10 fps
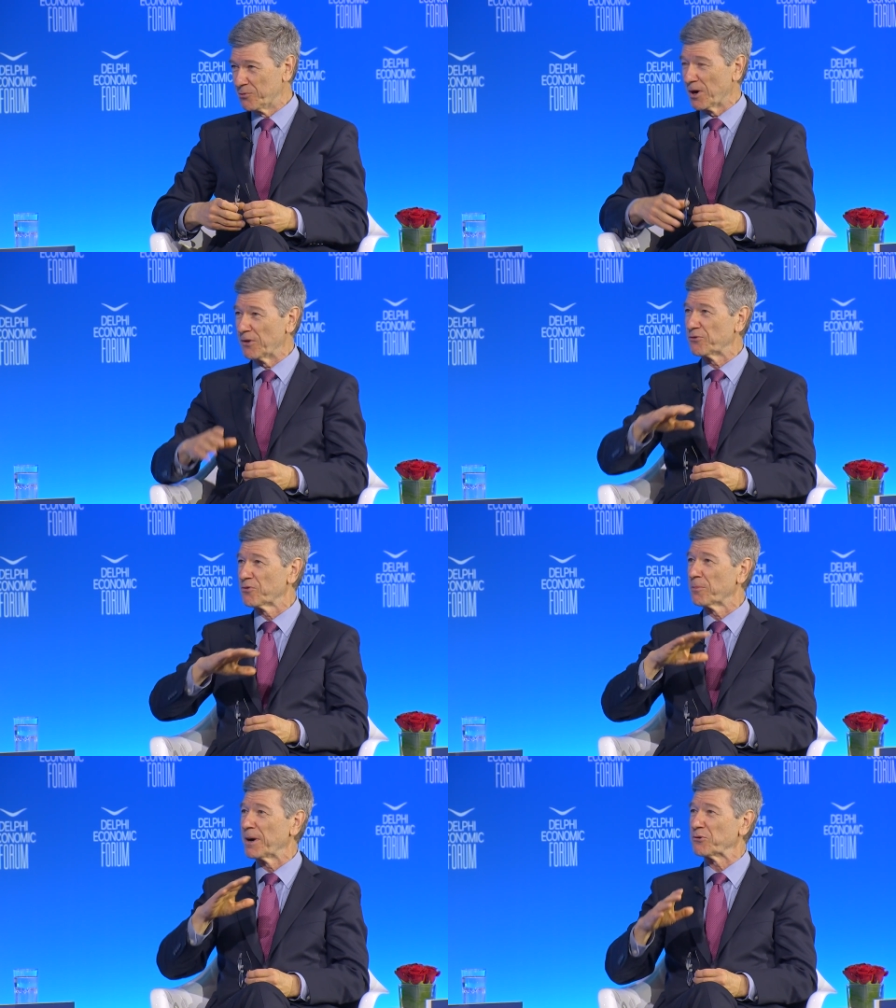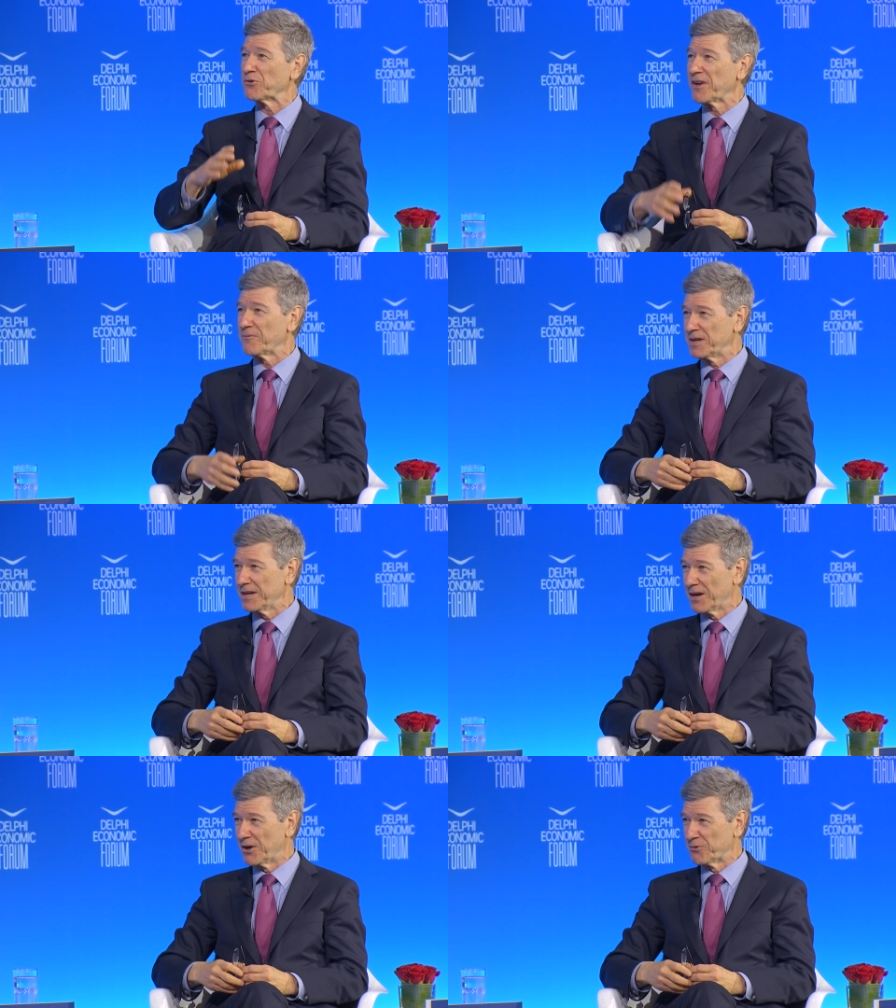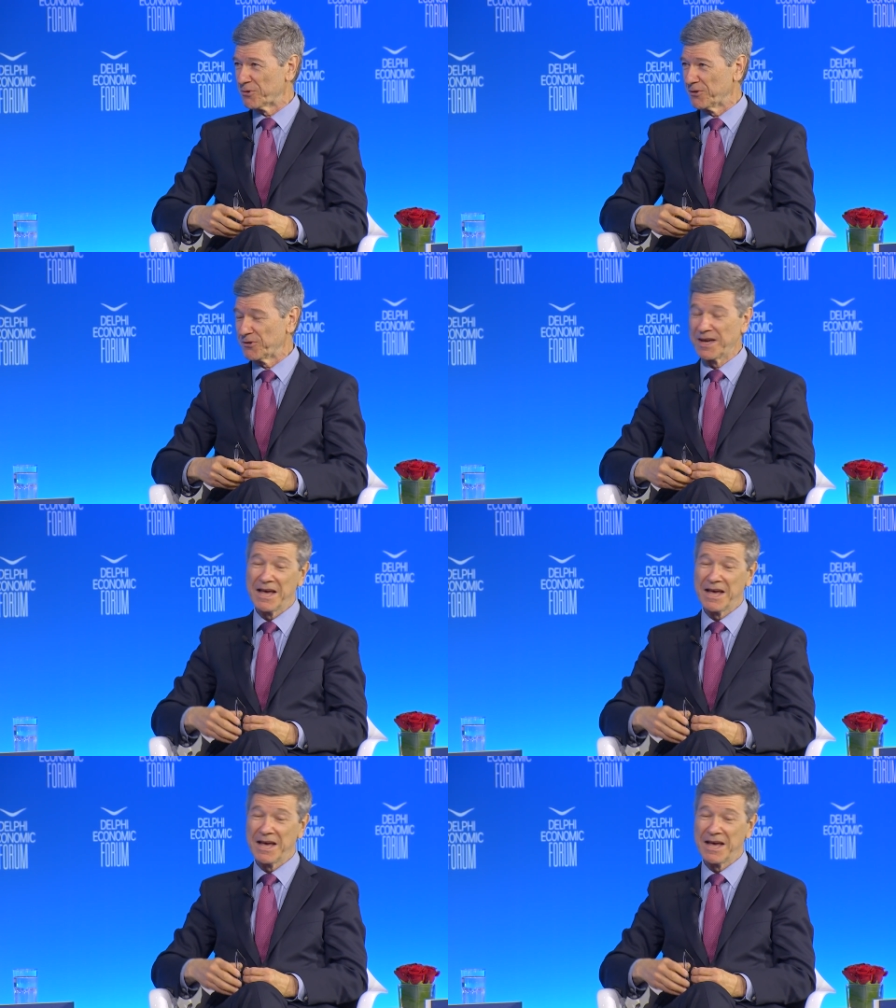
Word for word: runs for about 70 countries